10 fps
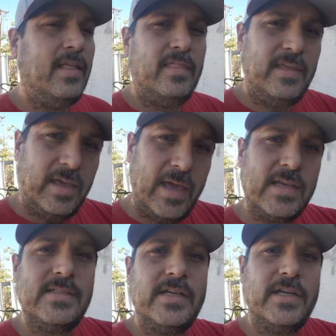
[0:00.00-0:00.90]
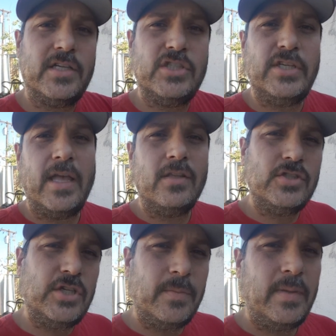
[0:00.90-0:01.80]
the exterior shell
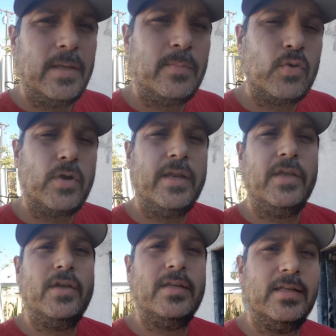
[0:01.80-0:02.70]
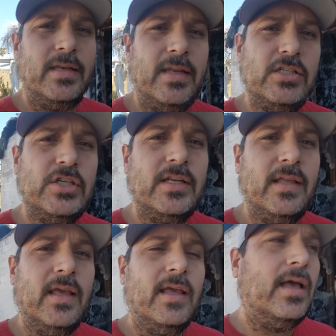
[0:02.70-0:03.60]
should be in pretty good condition,
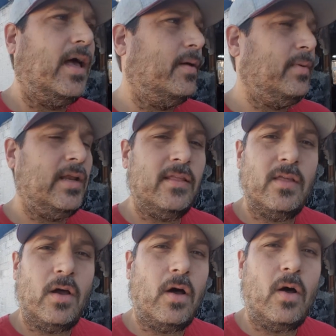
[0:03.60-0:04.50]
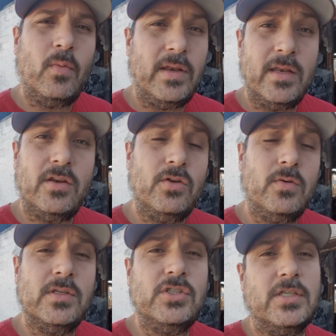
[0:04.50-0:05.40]
meaning that all we need to
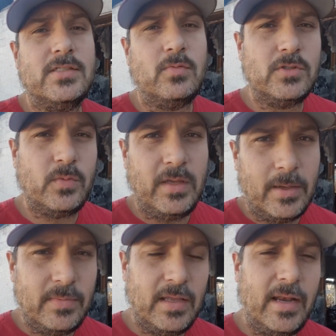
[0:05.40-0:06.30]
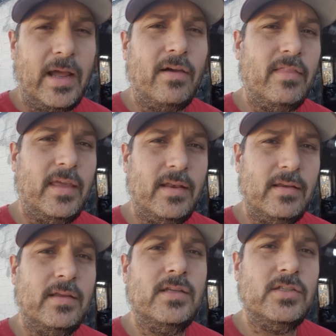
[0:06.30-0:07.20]
do is just, once we empty it out,
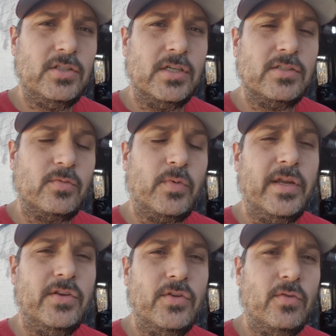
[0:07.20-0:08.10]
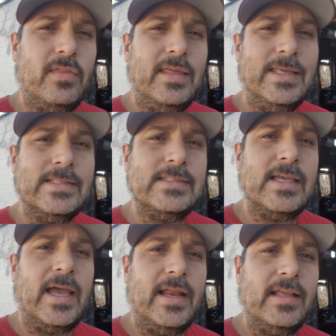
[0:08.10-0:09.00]
then just redo the
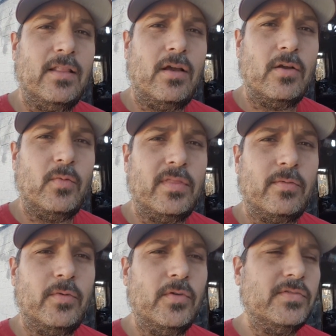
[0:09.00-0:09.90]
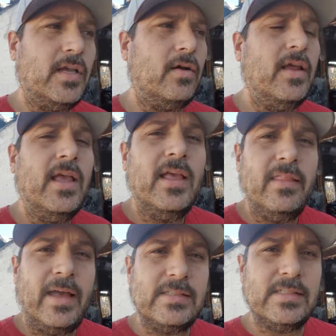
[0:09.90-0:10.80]
inside along with the roof. So
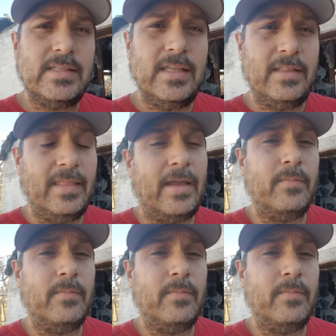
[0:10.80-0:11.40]
that